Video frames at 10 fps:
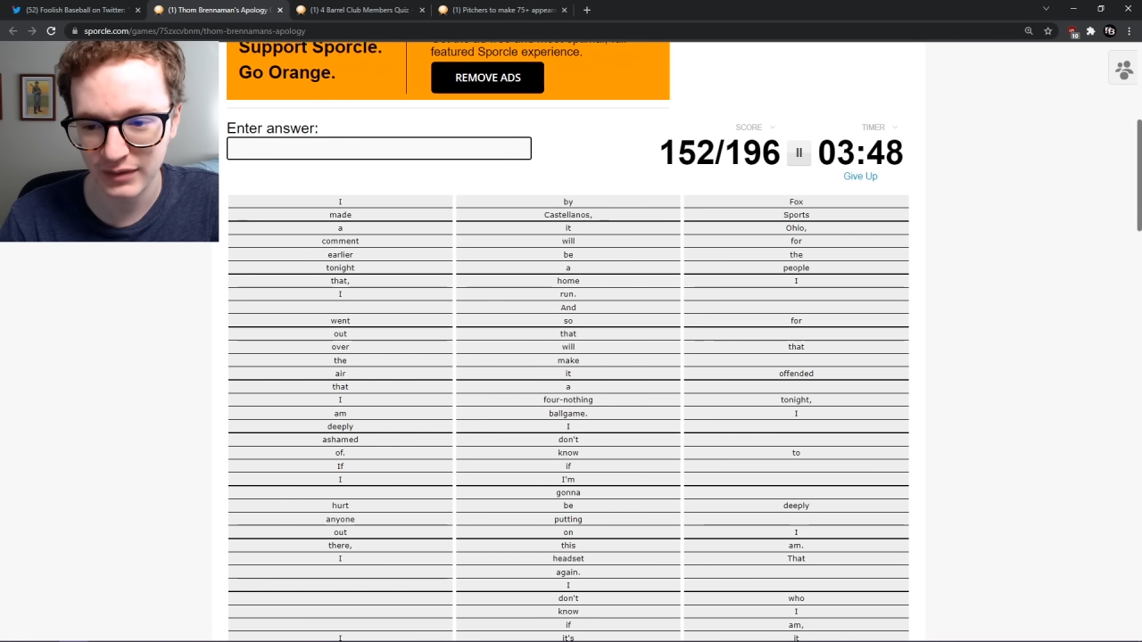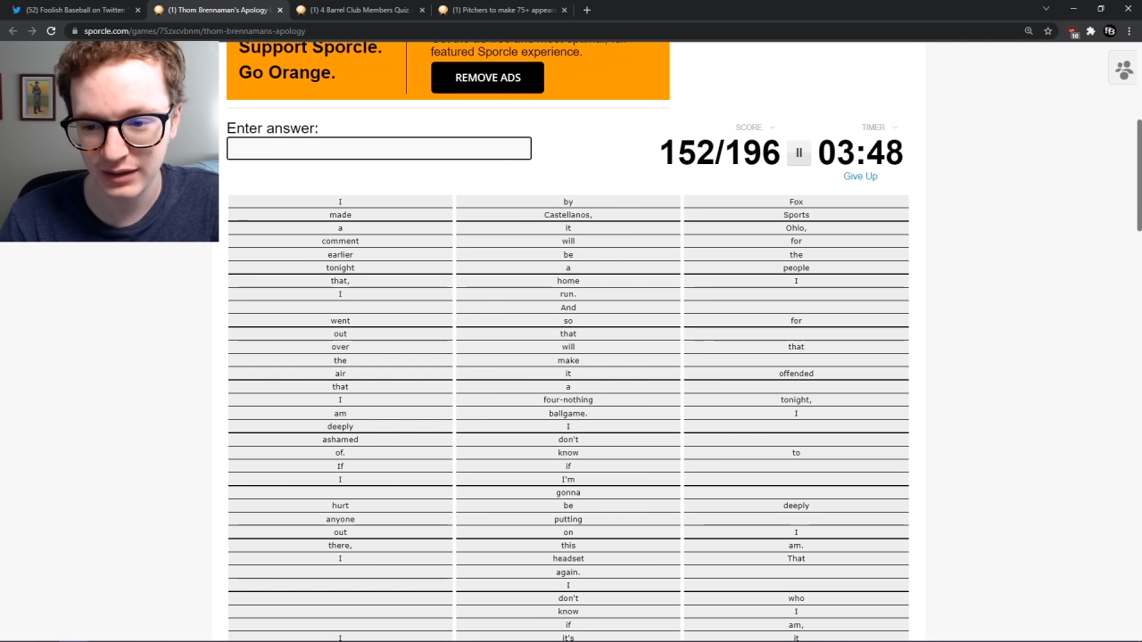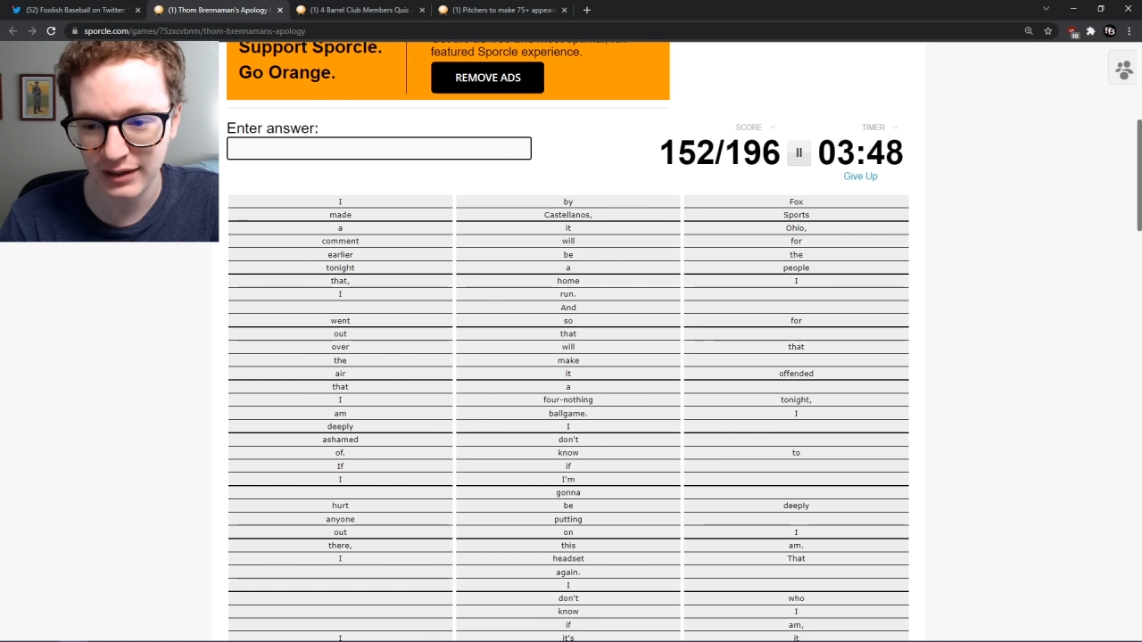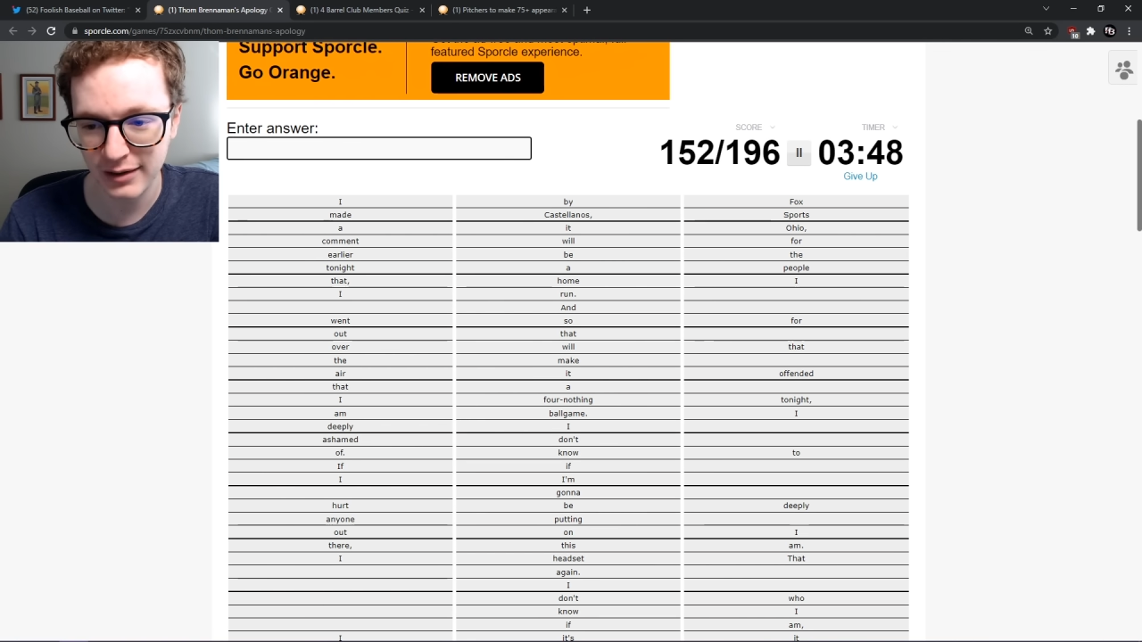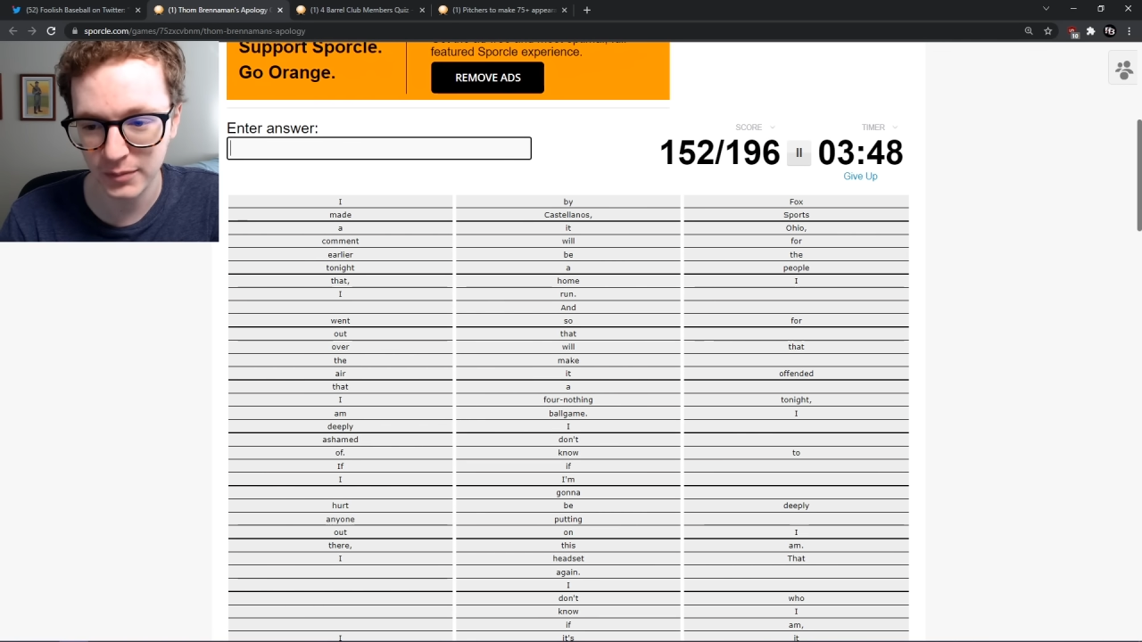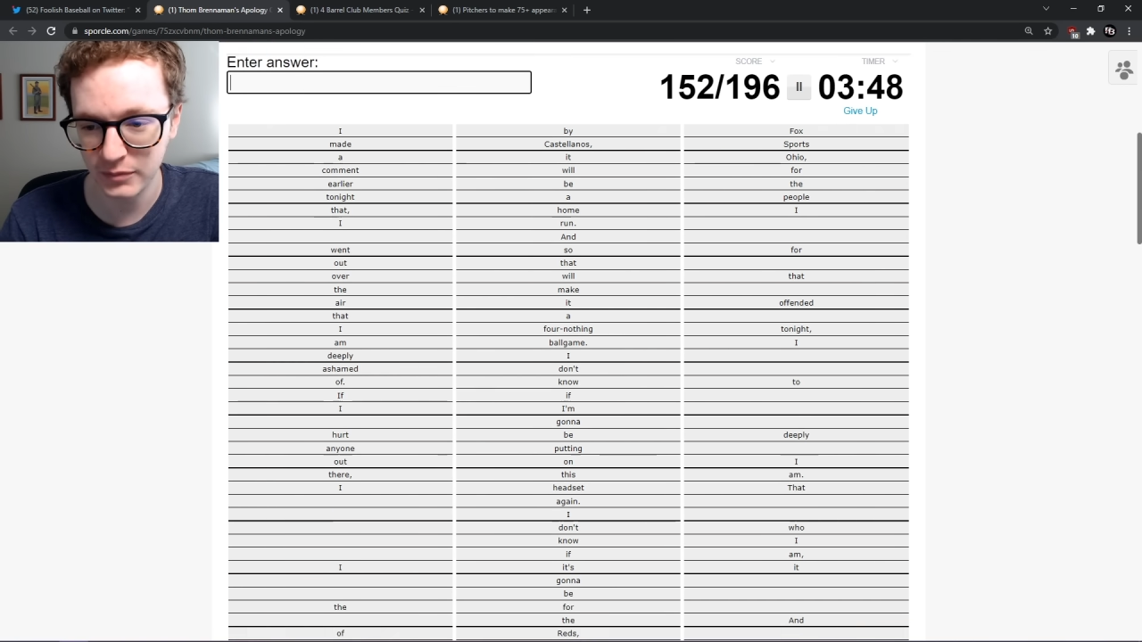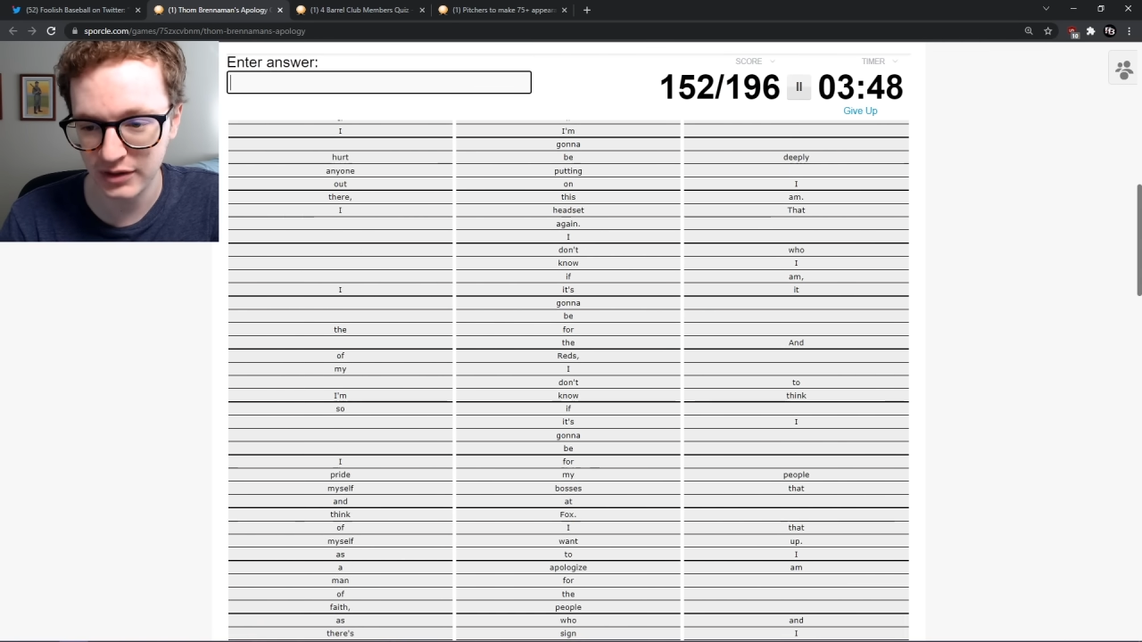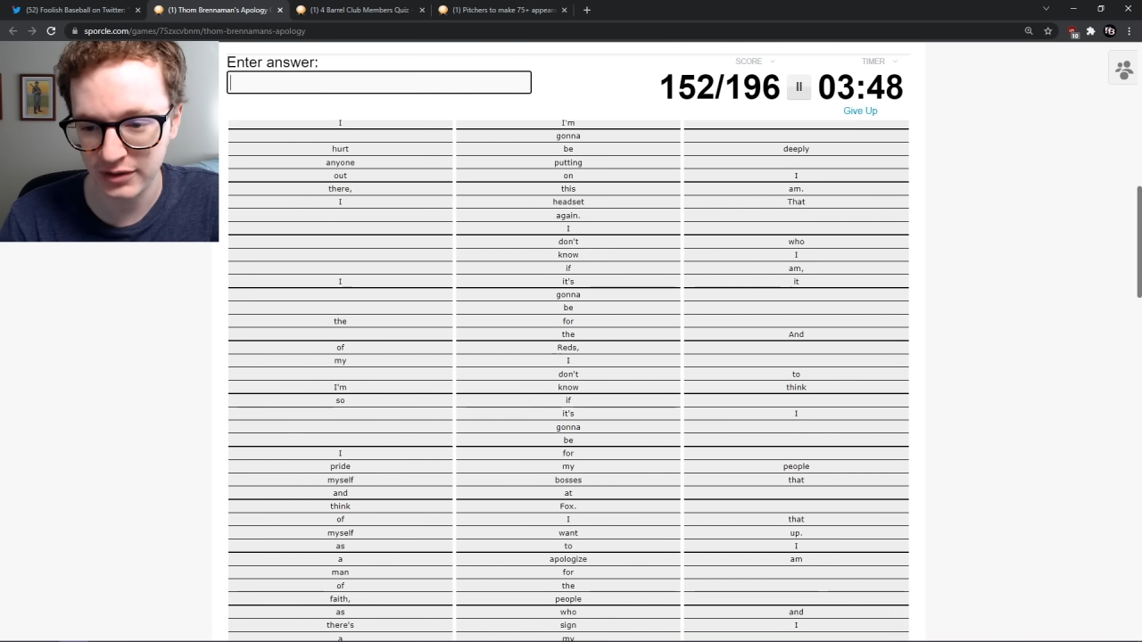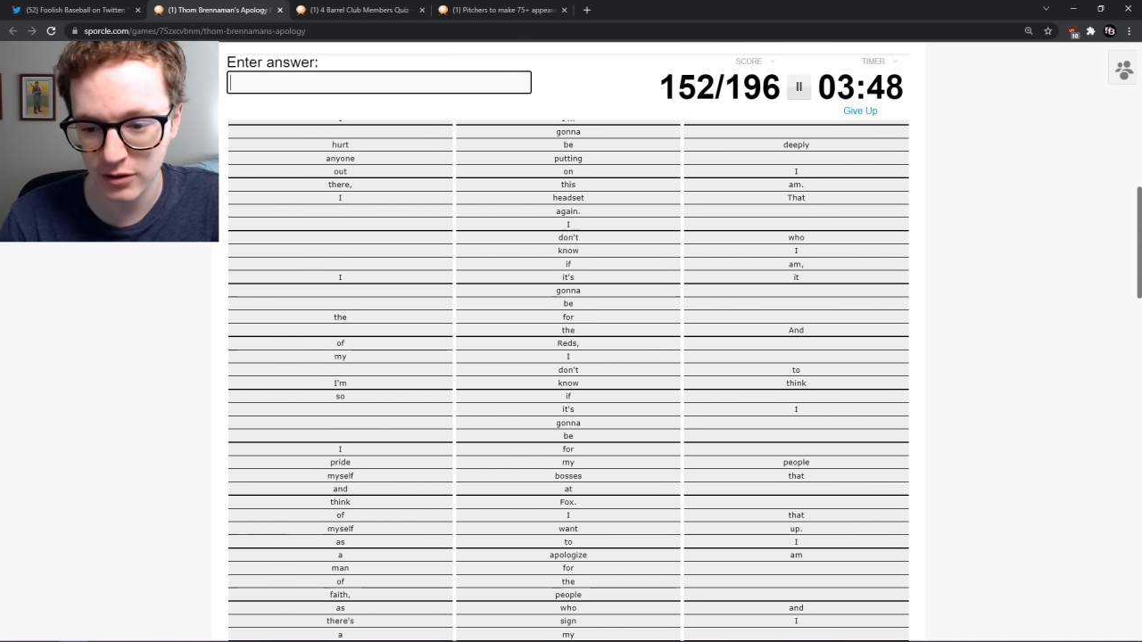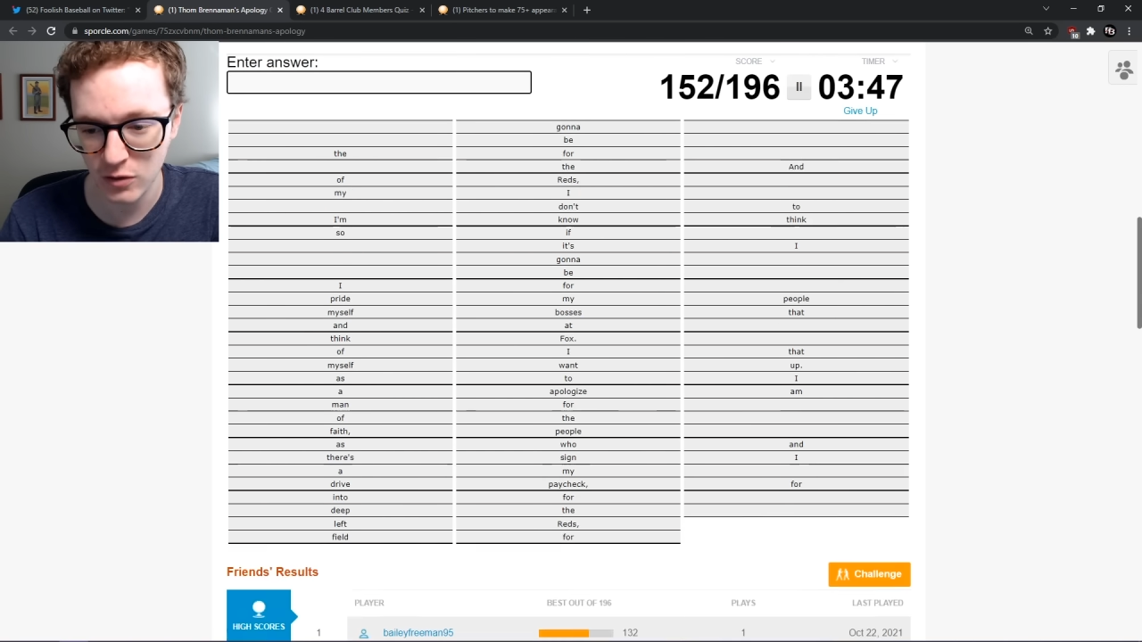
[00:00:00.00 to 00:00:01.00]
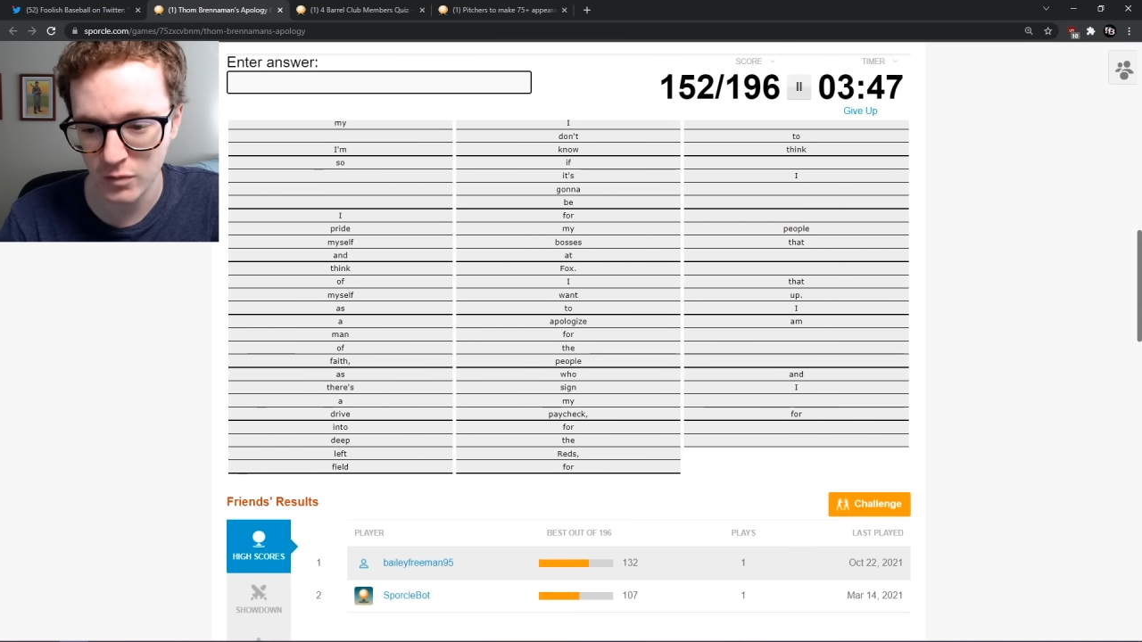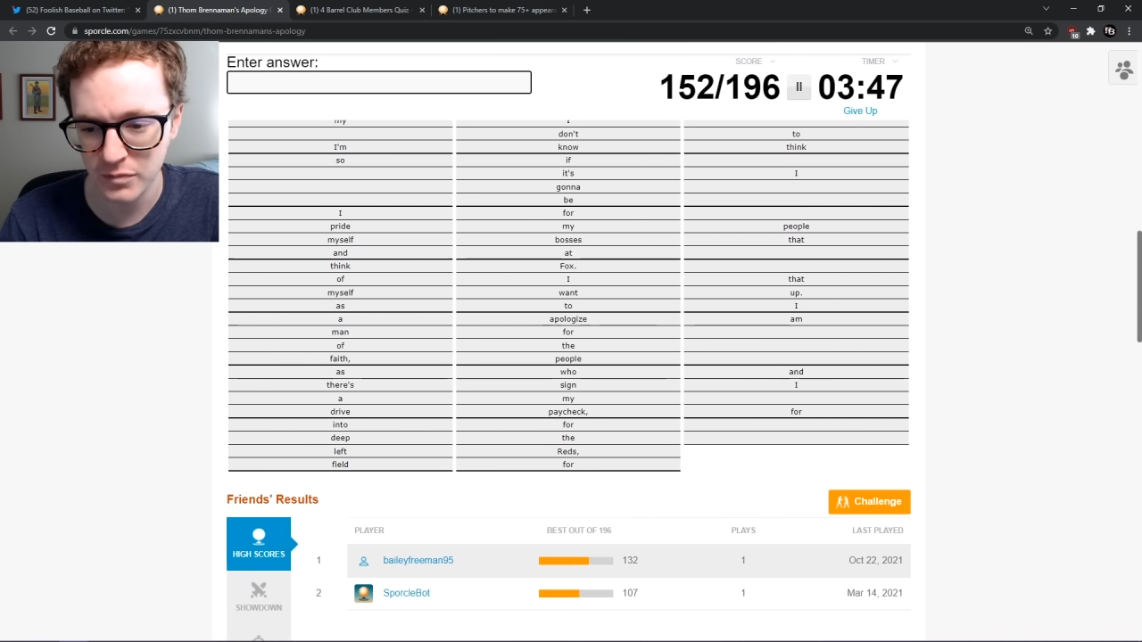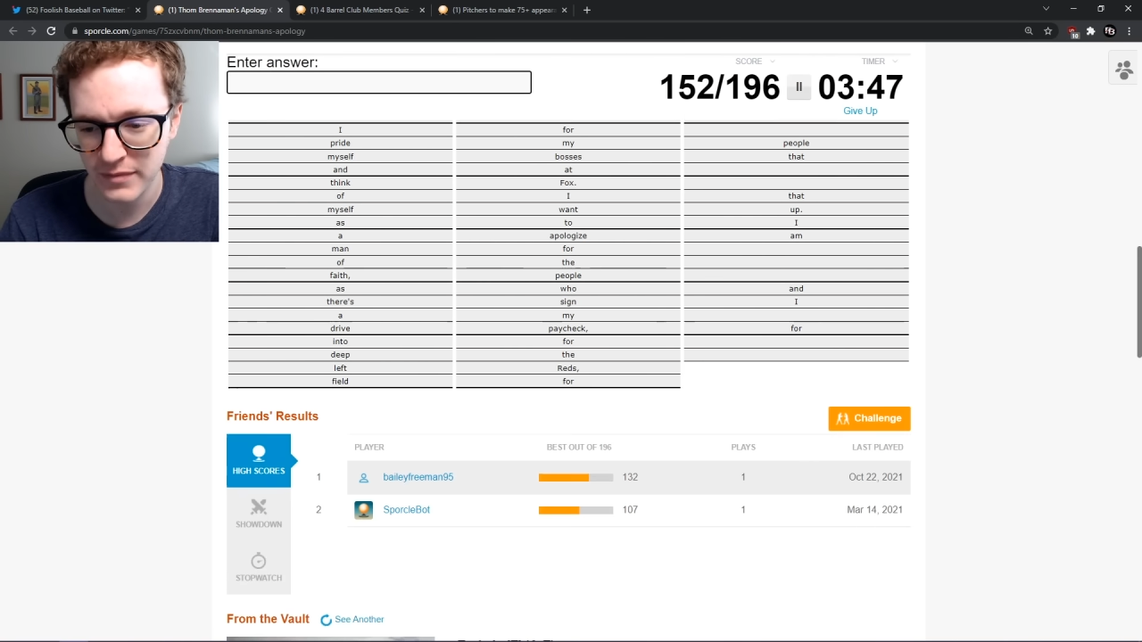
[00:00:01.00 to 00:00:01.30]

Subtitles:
So